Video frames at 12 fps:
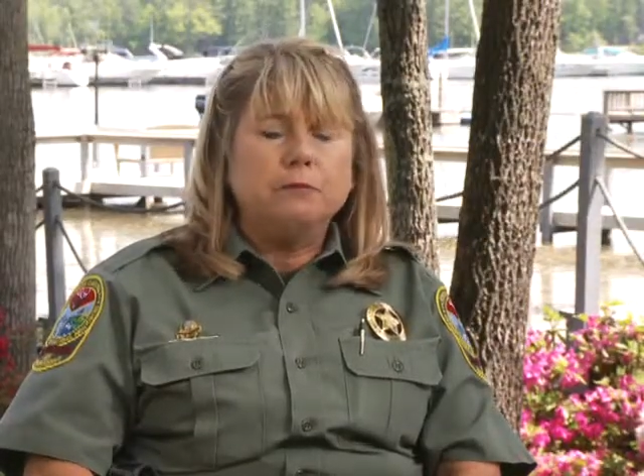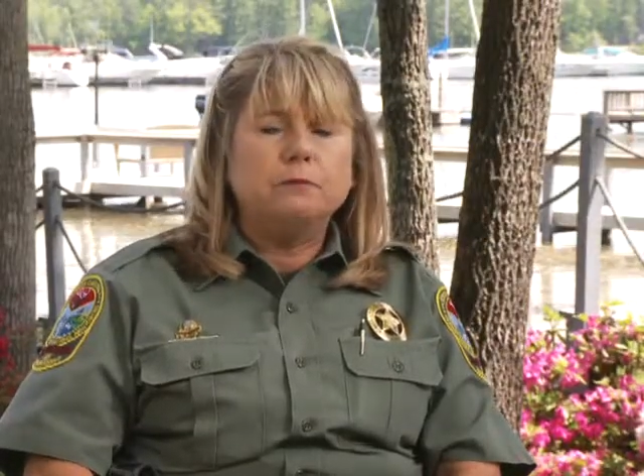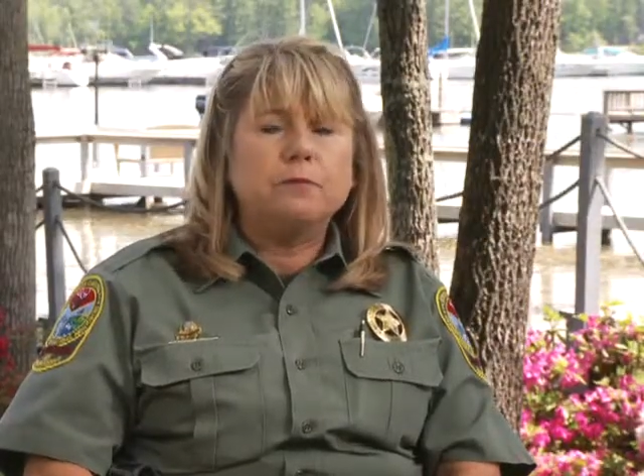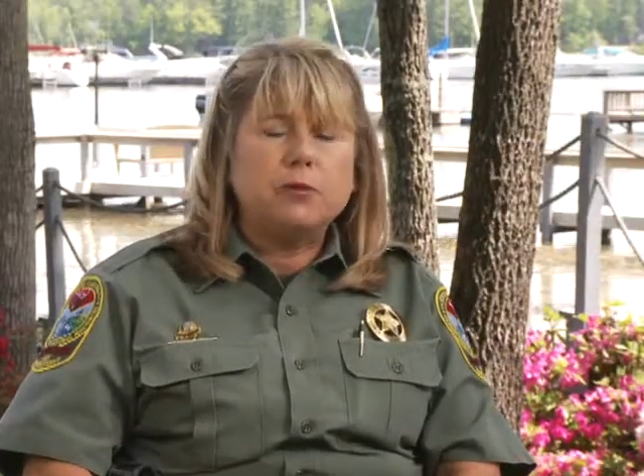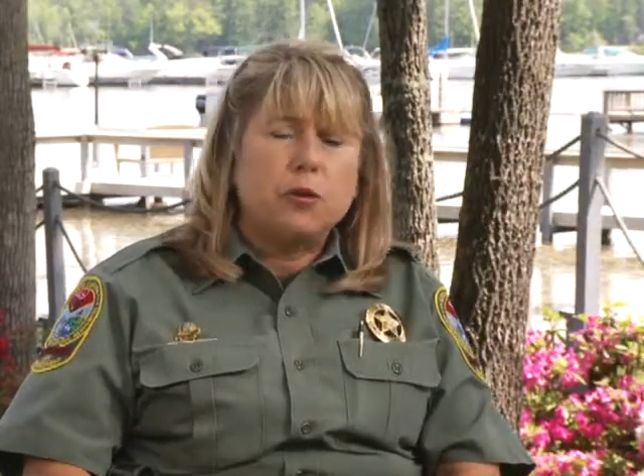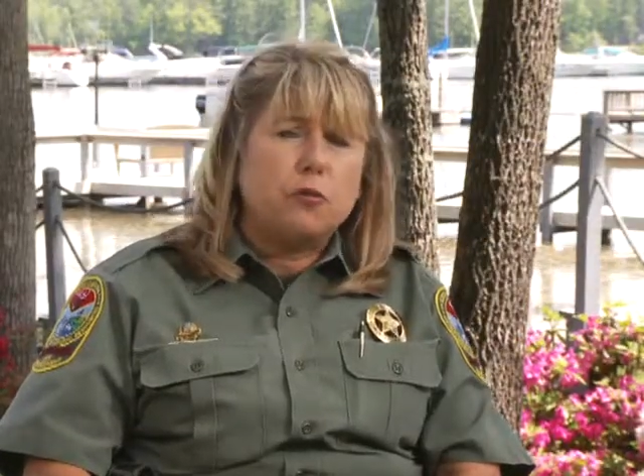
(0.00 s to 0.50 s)

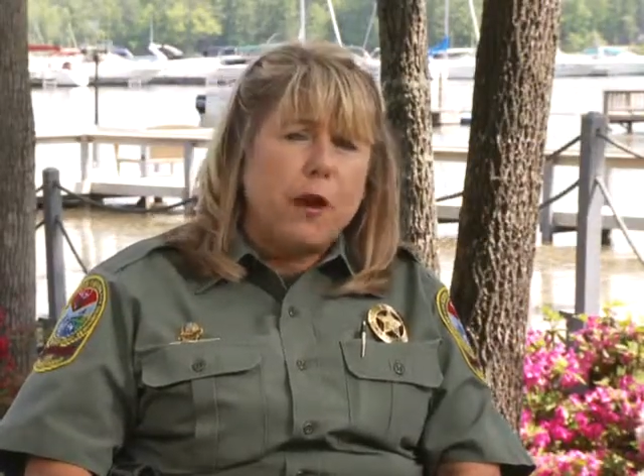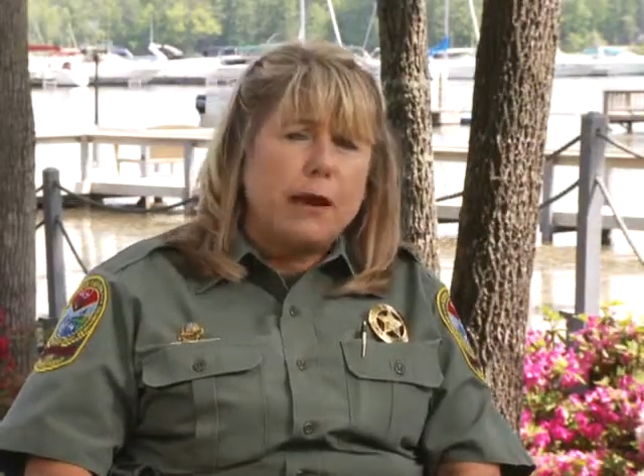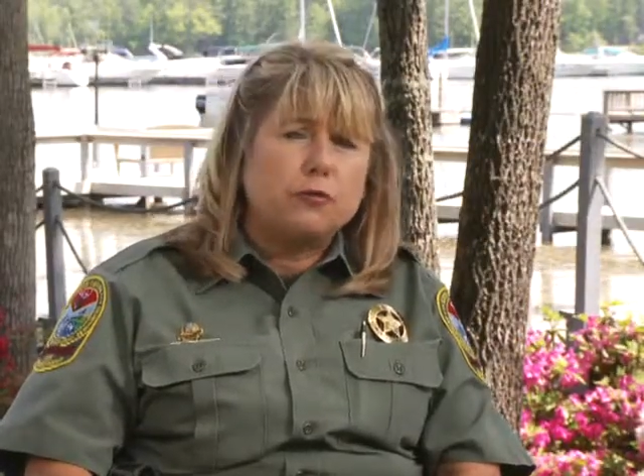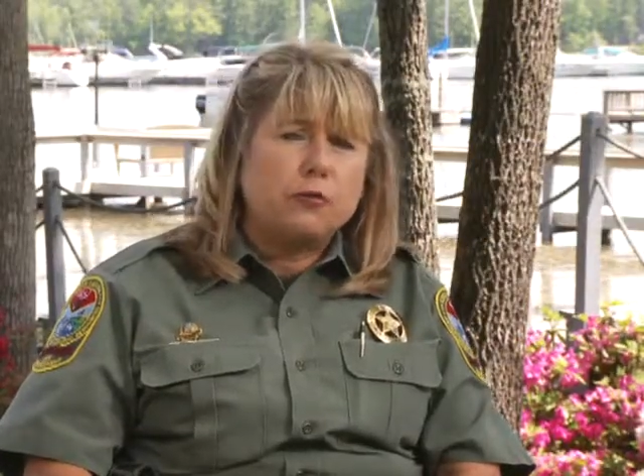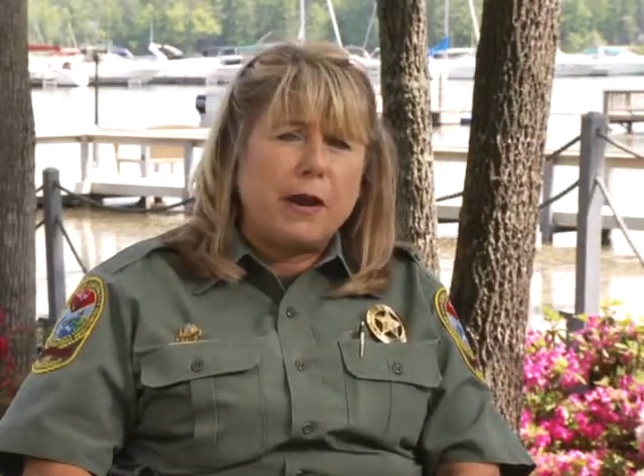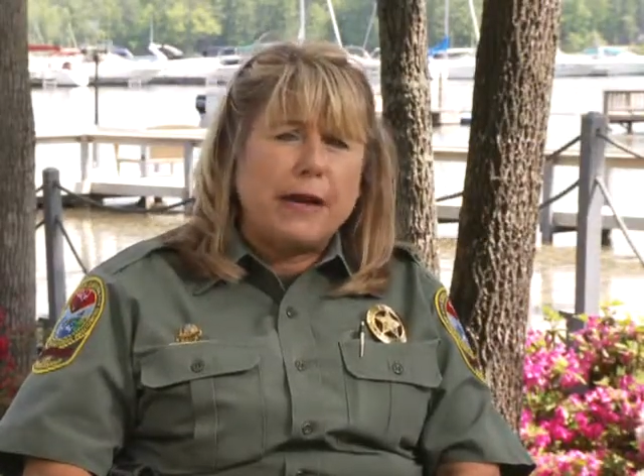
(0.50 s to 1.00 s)
when you're
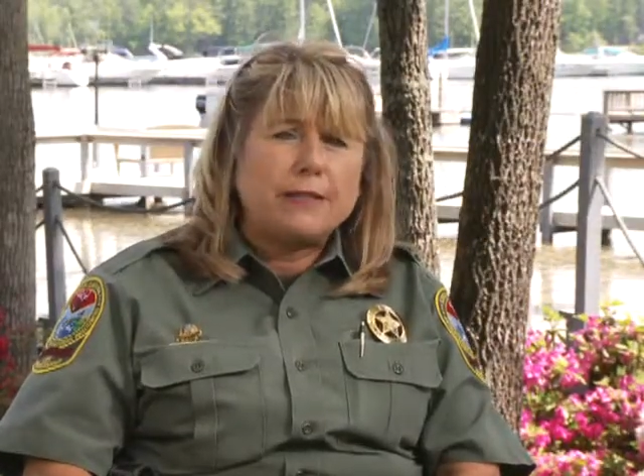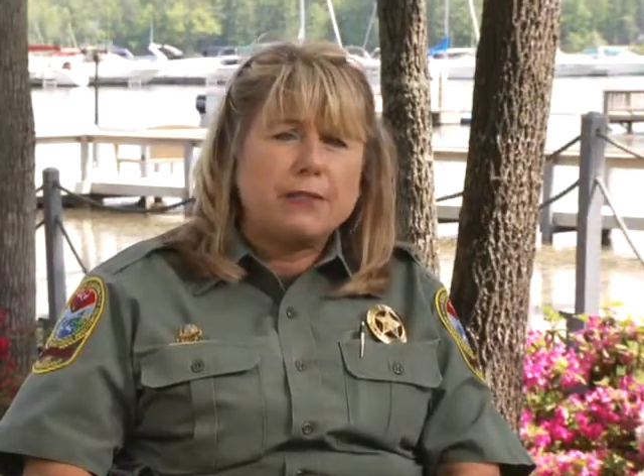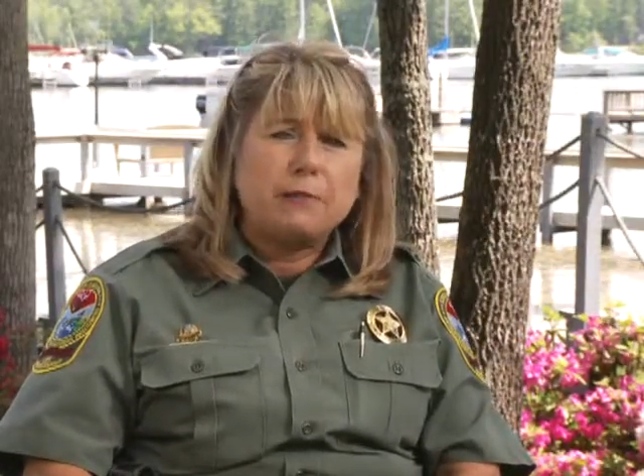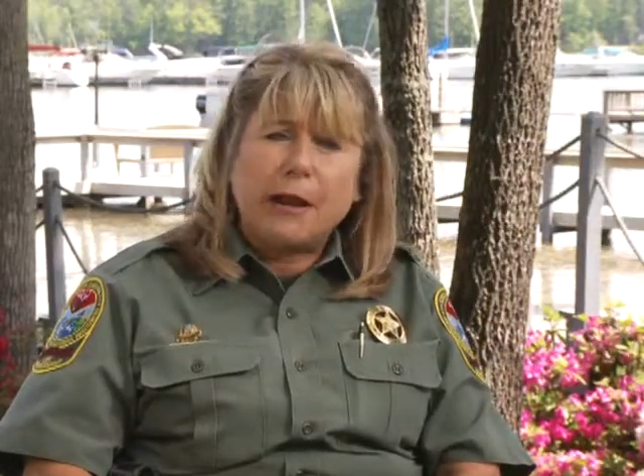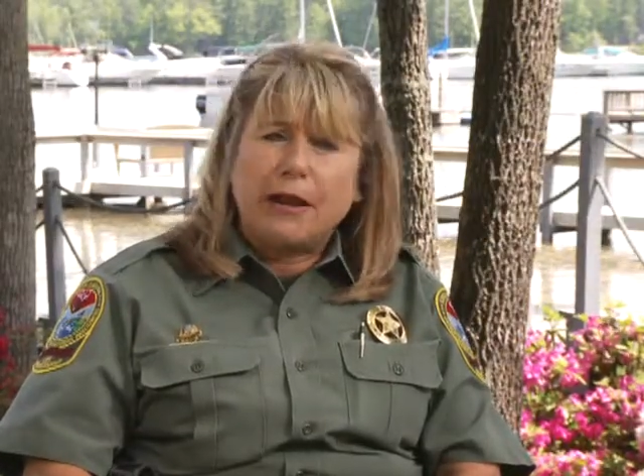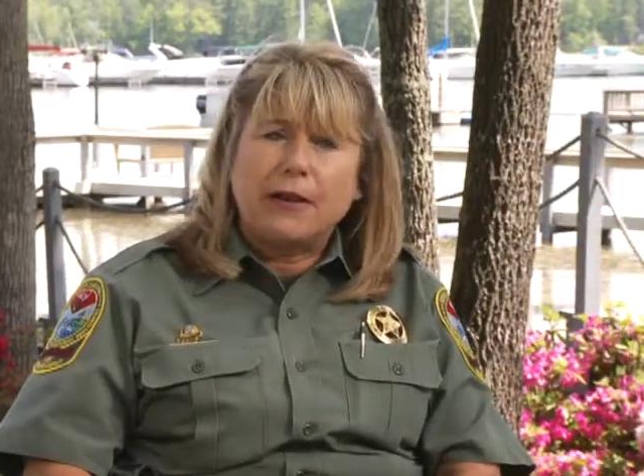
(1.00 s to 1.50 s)
around
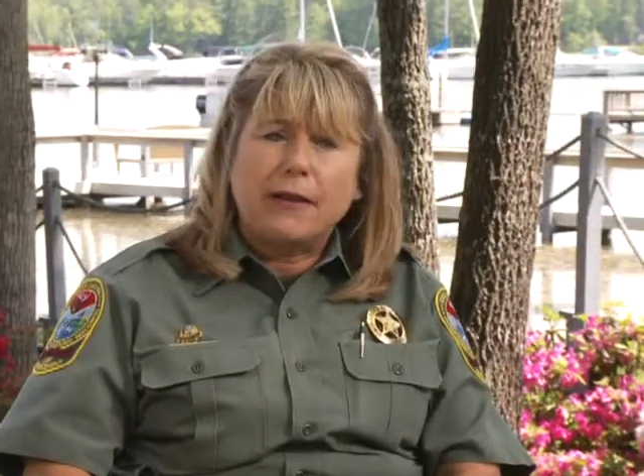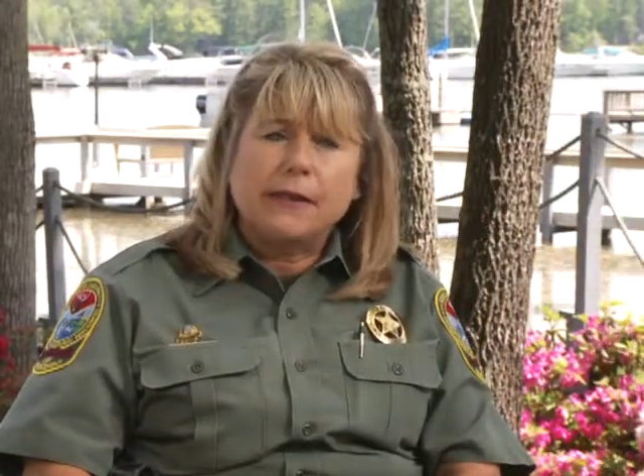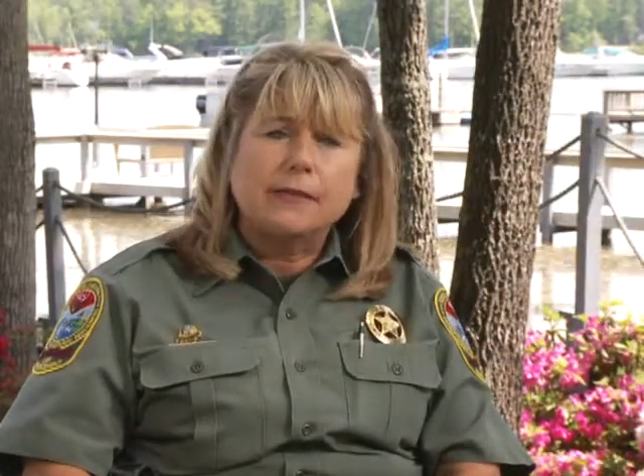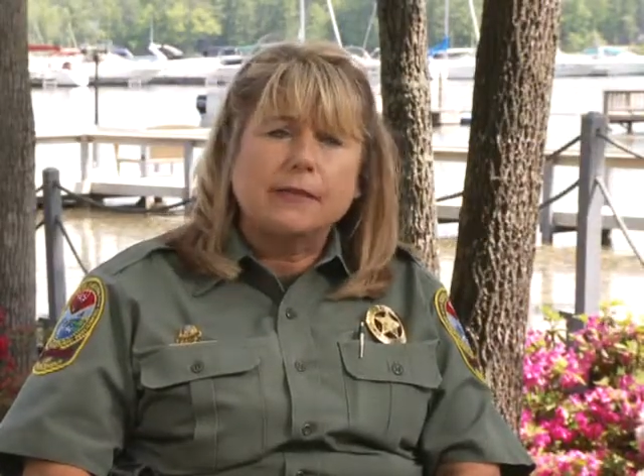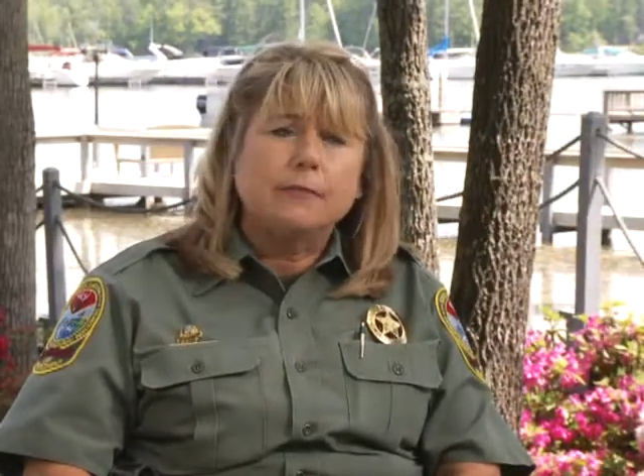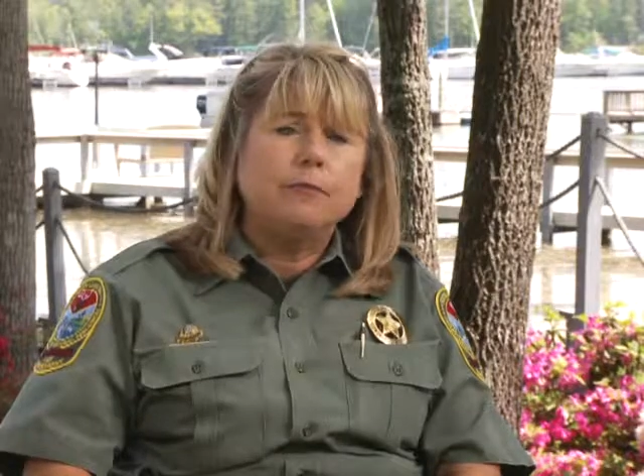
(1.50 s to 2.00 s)
transom
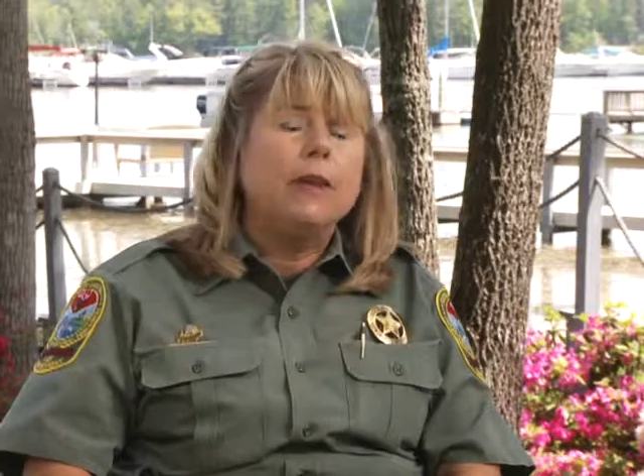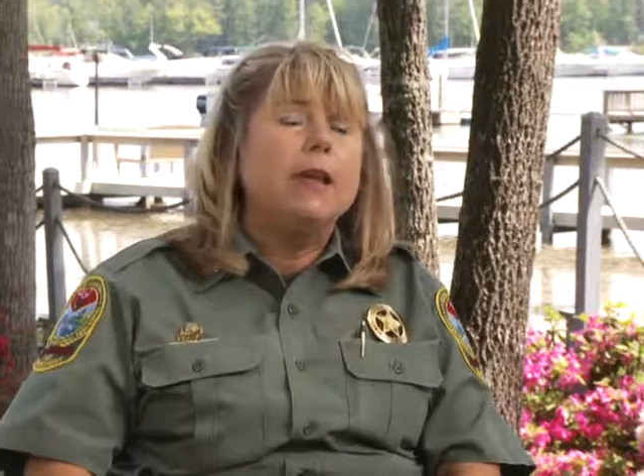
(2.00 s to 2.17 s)
areas,